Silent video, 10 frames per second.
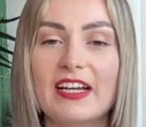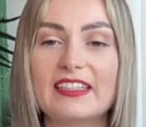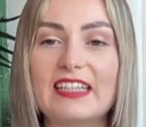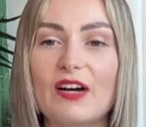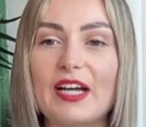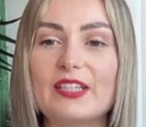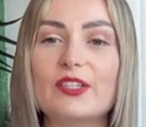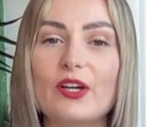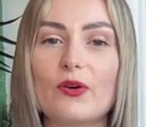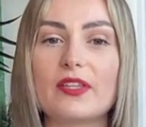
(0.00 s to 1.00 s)
Now, I
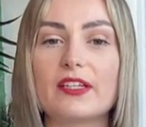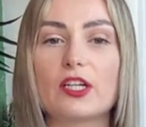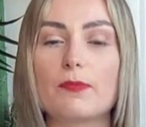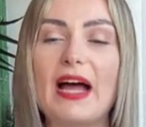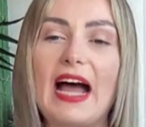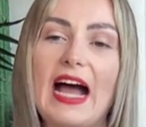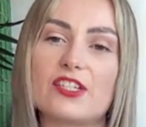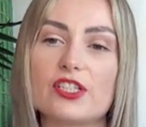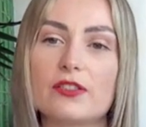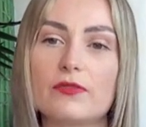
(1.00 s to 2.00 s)
know that your
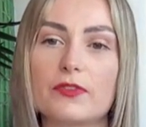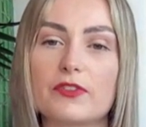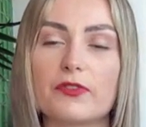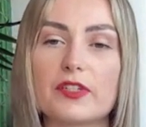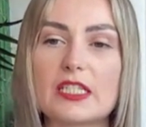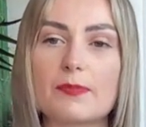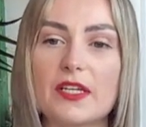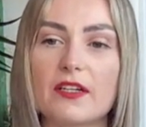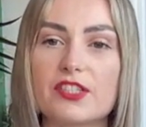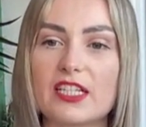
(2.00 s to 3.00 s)
passion for free
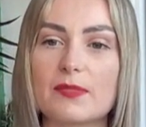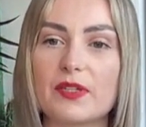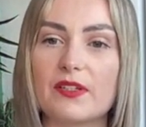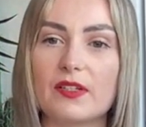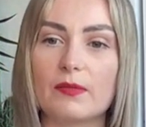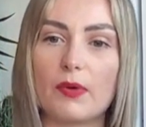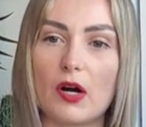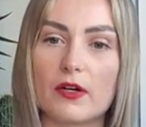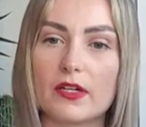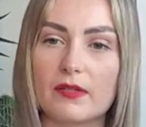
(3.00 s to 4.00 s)
speech has been in
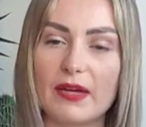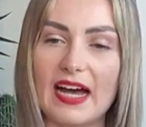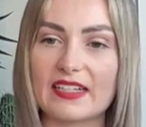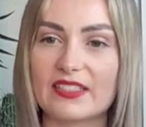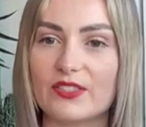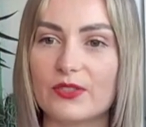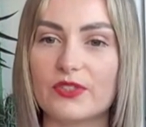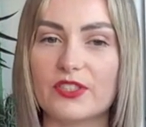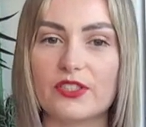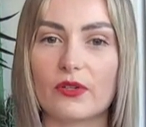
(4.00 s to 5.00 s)
part impacted due
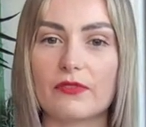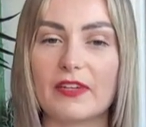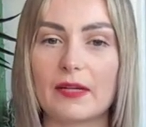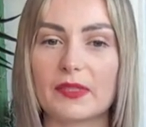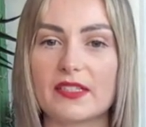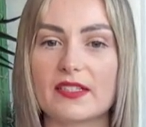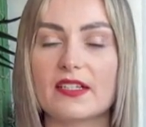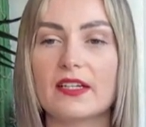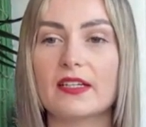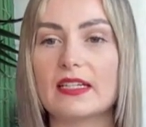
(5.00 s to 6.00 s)
to your family's
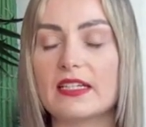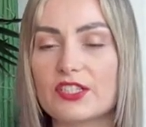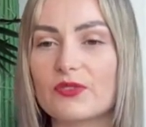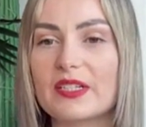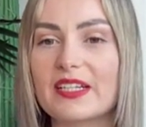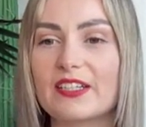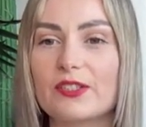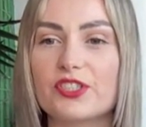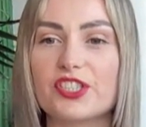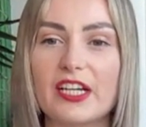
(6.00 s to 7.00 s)
history. Can you
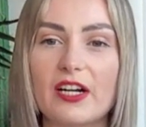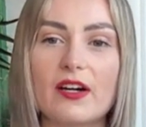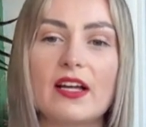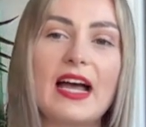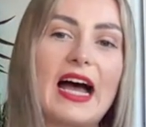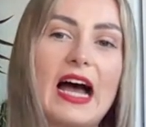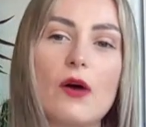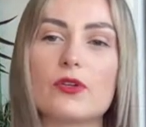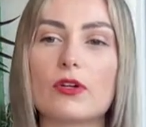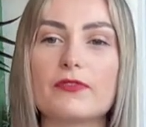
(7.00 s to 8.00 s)
share how
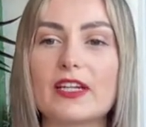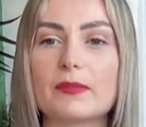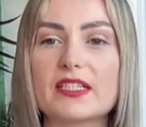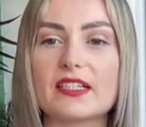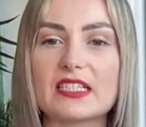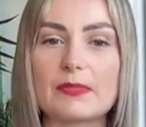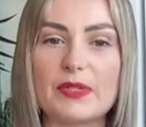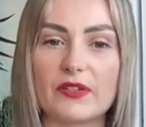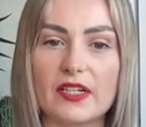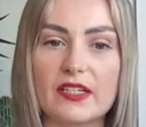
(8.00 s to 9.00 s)
your family's
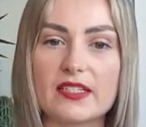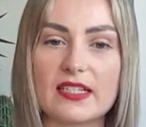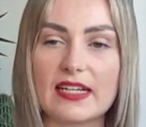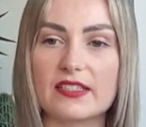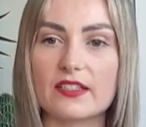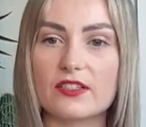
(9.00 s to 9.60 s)
experience has